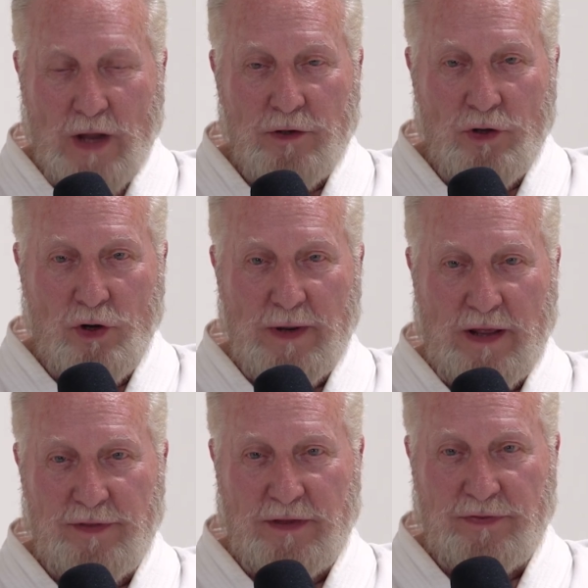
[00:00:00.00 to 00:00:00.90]
No, but
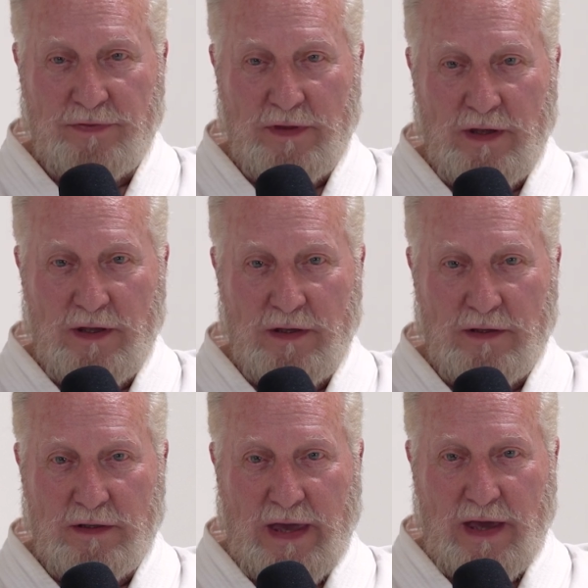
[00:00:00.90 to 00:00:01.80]
I think that
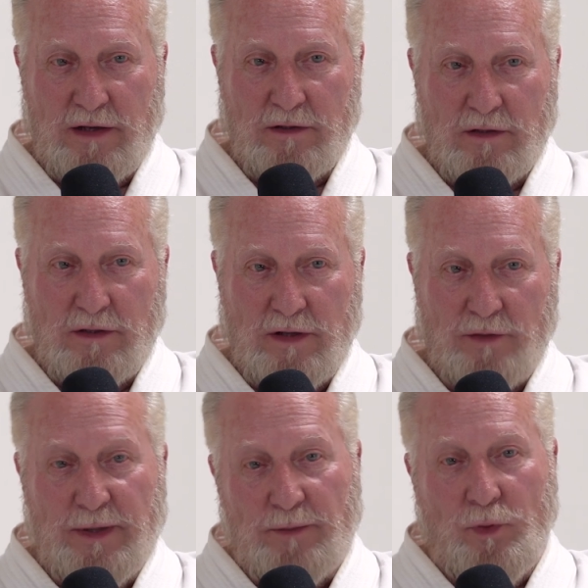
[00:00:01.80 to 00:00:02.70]

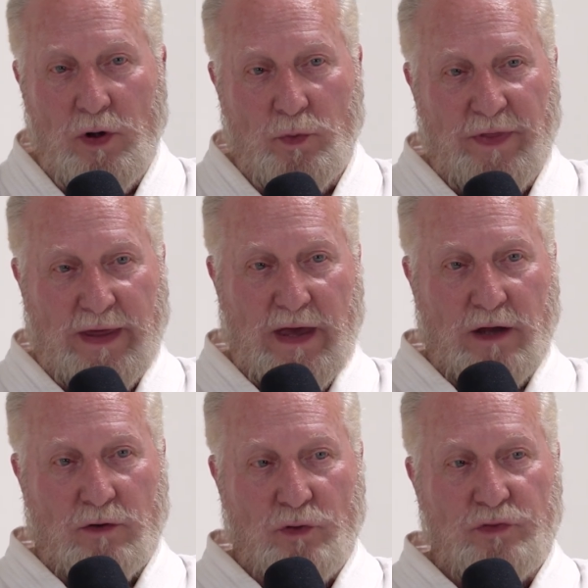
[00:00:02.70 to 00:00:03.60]
there'll be a point where they
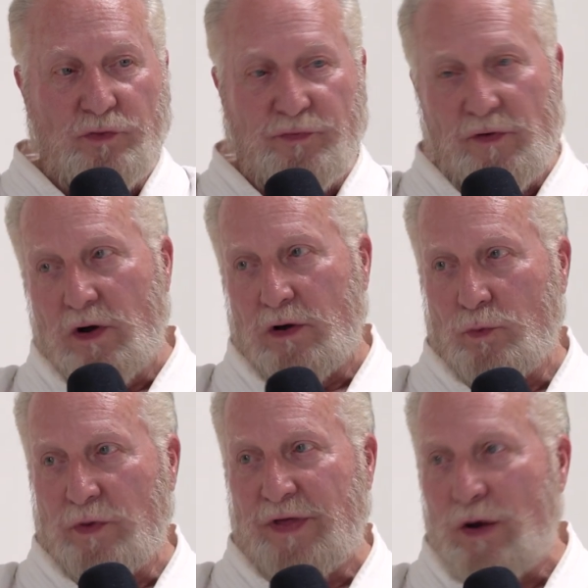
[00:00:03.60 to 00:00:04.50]
can't grow too far
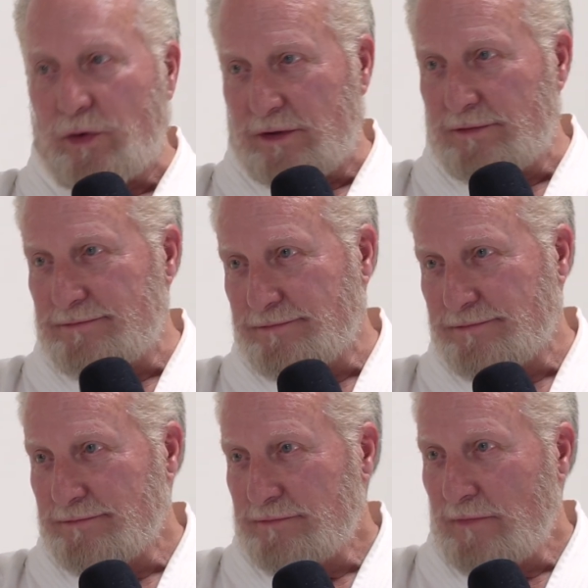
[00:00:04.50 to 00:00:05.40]
without it.
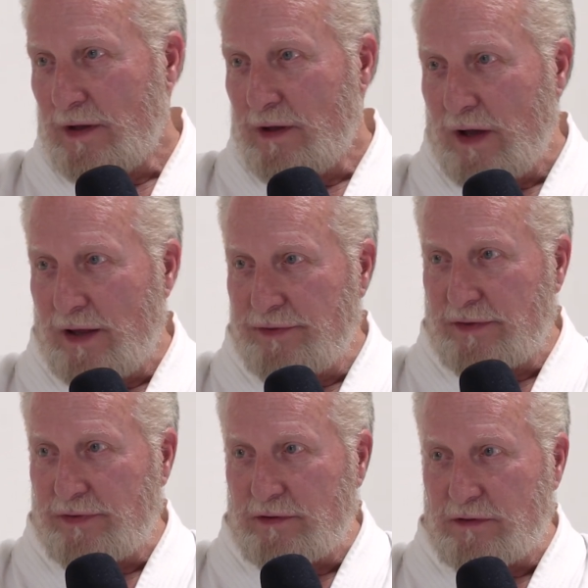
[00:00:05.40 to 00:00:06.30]
I
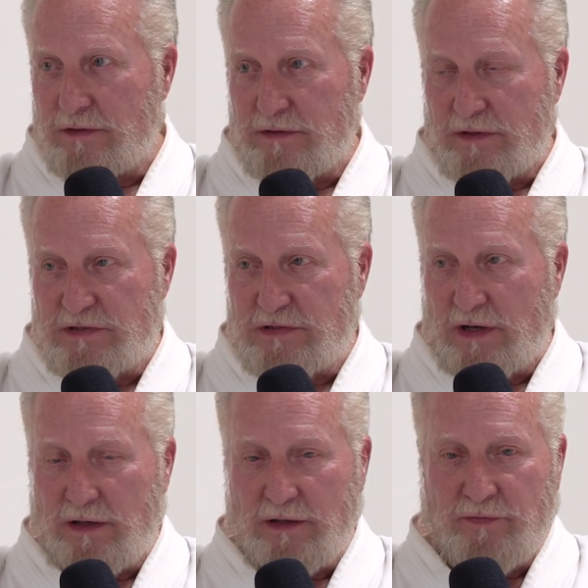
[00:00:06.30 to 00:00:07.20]
think that the
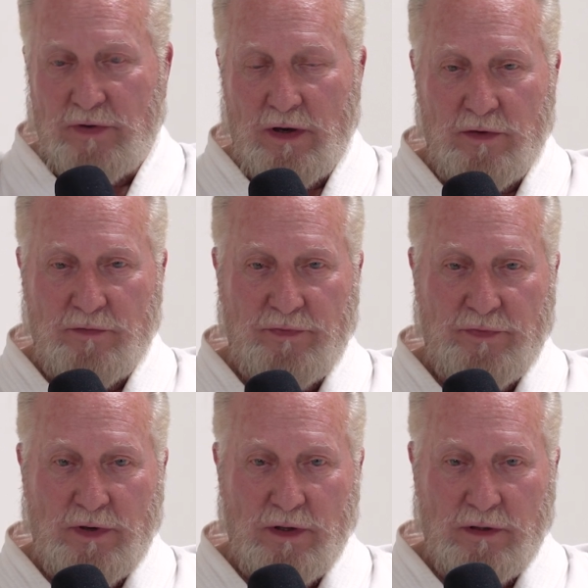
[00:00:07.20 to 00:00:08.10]
study of
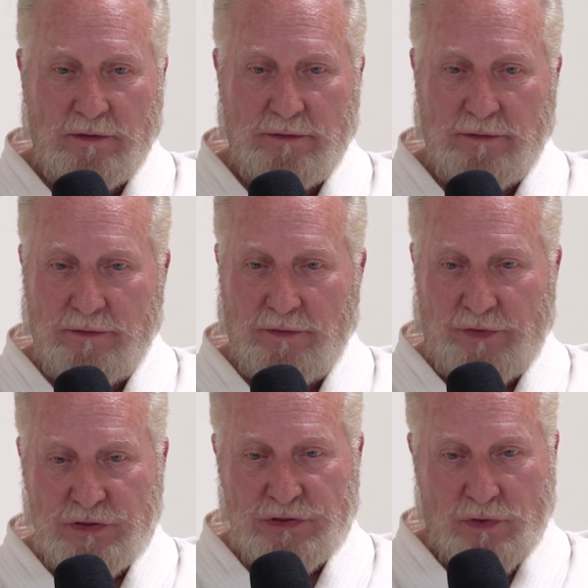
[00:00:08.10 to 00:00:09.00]
the
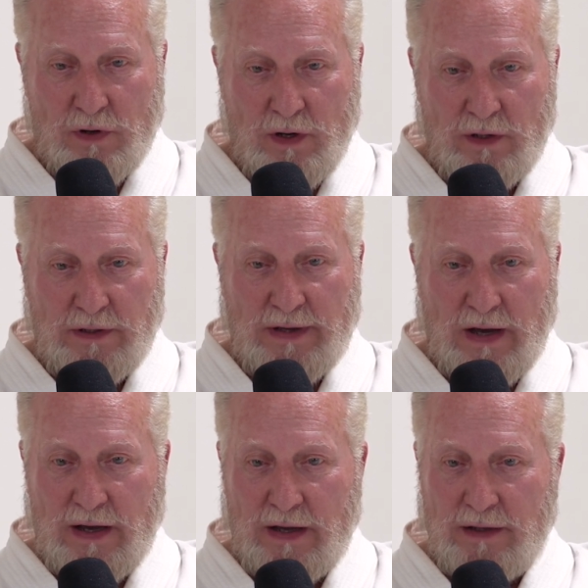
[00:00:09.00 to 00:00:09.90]
first draw,
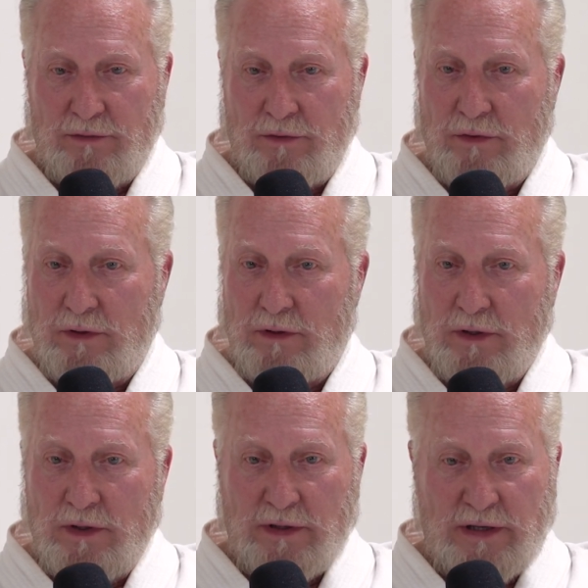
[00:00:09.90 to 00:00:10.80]
Iai, or
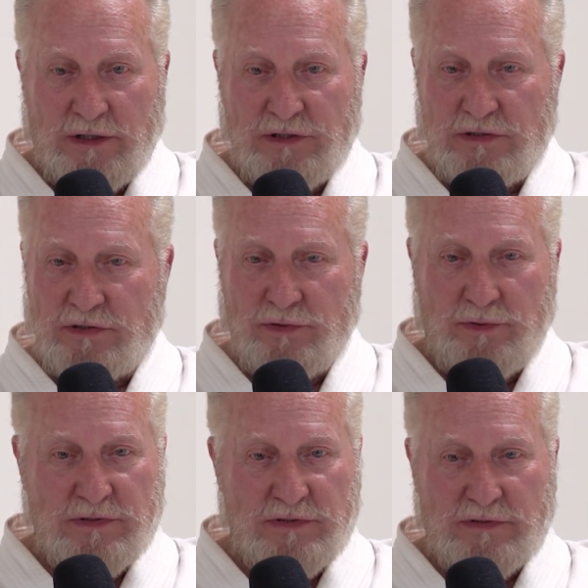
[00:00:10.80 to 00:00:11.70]

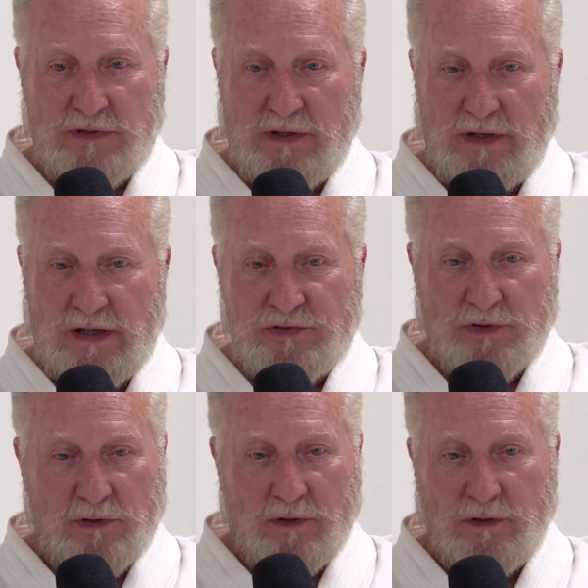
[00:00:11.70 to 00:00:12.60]
Kenjutsu is
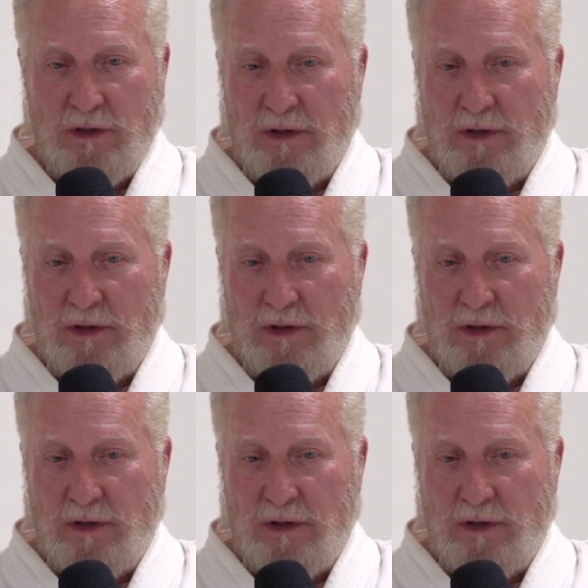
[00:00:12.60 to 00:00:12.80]
integral.